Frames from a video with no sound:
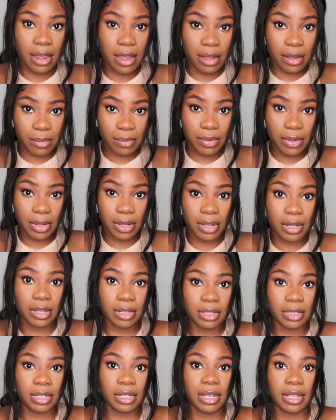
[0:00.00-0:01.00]
up
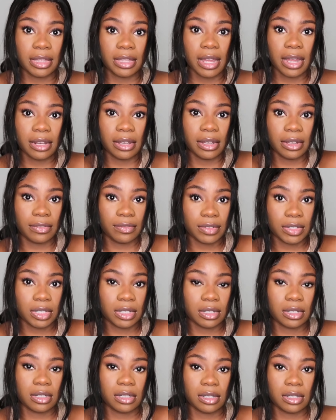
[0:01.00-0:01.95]
to get that lift.